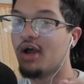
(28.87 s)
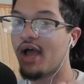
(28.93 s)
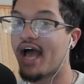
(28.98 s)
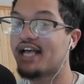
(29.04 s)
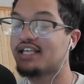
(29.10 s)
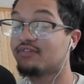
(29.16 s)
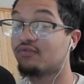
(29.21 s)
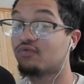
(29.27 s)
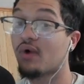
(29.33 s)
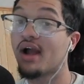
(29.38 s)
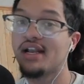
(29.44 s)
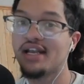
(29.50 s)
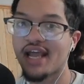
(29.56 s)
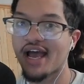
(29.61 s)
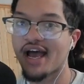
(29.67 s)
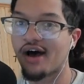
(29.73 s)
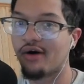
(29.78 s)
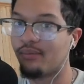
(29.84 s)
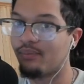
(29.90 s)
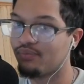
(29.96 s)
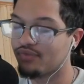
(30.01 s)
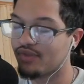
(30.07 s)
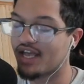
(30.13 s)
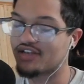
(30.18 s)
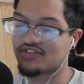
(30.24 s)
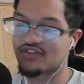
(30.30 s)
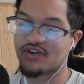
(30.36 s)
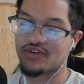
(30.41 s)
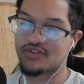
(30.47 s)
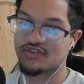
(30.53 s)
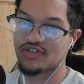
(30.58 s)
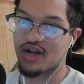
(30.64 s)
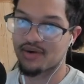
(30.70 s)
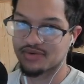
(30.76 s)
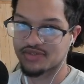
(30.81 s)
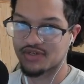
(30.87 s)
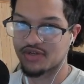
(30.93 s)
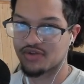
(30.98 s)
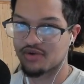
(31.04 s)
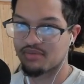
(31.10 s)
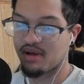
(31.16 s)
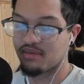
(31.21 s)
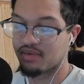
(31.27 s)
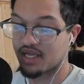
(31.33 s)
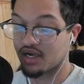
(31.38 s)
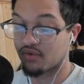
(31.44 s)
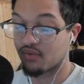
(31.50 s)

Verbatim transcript: as of right now has to go to Star Wars: The Old Republic.